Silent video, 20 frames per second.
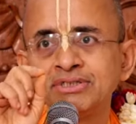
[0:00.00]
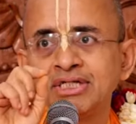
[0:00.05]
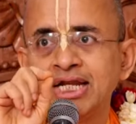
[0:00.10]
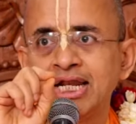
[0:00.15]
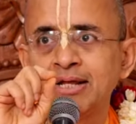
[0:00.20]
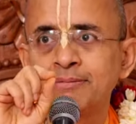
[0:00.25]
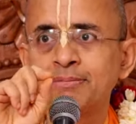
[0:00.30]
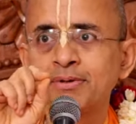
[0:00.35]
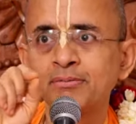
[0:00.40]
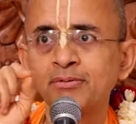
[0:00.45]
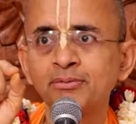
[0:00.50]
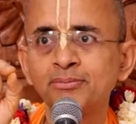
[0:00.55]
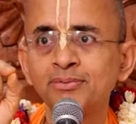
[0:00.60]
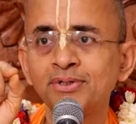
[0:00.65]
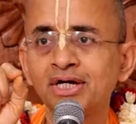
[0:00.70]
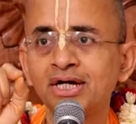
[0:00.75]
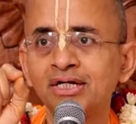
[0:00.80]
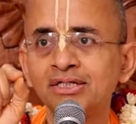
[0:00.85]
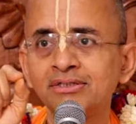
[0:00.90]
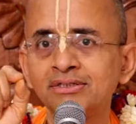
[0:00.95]
Srila
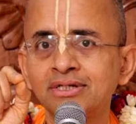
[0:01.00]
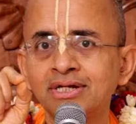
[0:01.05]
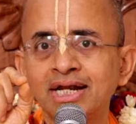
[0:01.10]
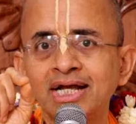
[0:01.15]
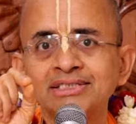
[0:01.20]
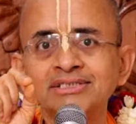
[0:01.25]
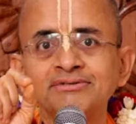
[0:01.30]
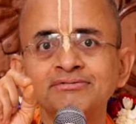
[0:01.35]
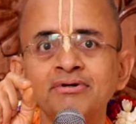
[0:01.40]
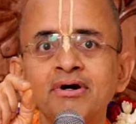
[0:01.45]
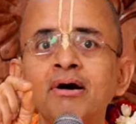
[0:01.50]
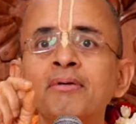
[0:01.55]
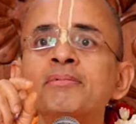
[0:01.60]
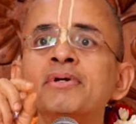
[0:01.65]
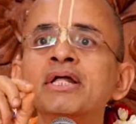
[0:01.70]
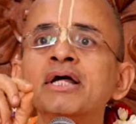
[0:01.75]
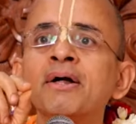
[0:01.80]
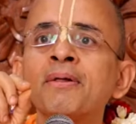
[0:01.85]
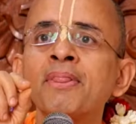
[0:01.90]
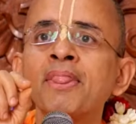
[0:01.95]
Prabhupada
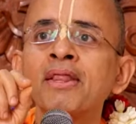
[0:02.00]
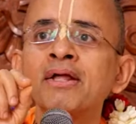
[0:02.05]
transformed